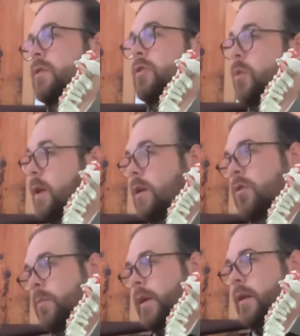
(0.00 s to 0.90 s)
you
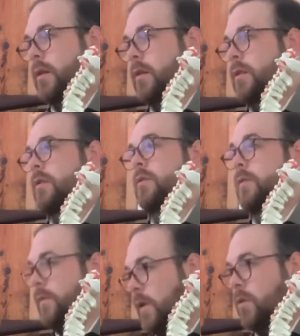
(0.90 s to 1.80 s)
heal better, you
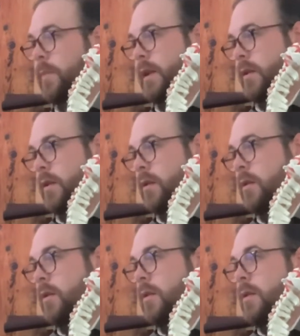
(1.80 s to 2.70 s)
feel better,
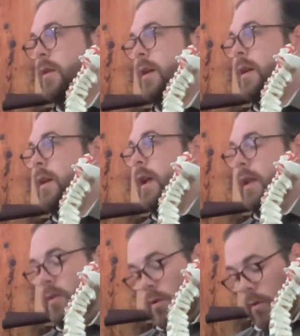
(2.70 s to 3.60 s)

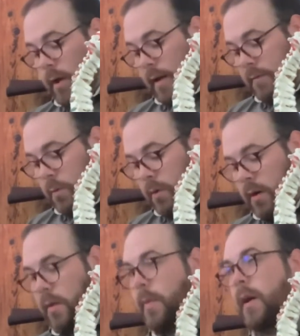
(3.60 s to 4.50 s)
and you don't have to worry
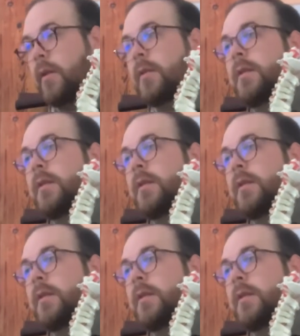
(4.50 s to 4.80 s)
about